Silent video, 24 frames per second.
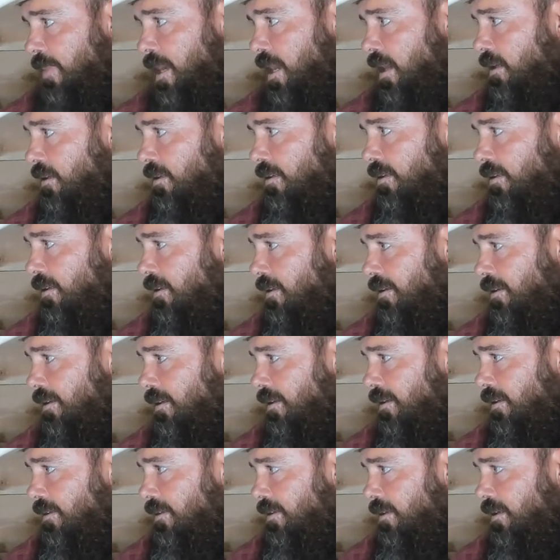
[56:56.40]
man.
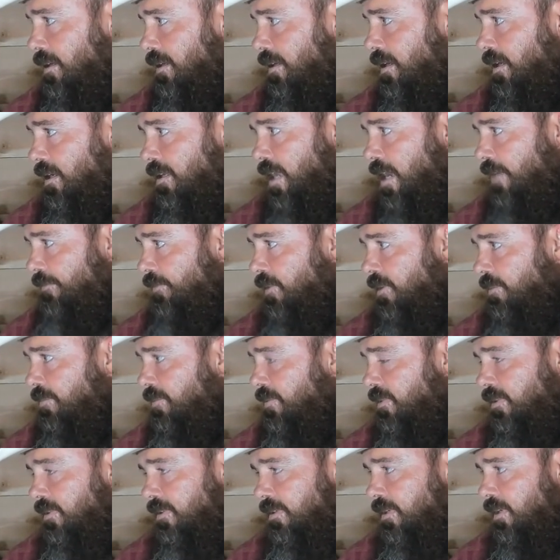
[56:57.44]
He did. He, every
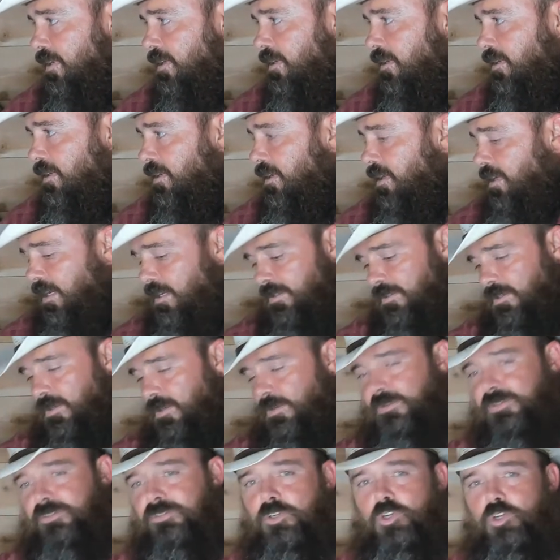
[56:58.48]
it's so
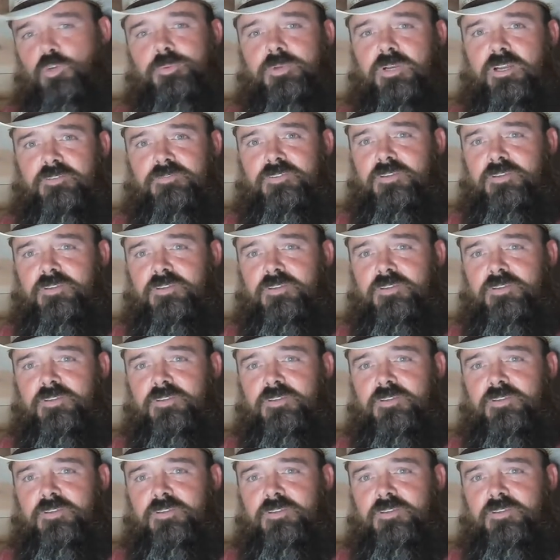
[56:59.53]
stupid. I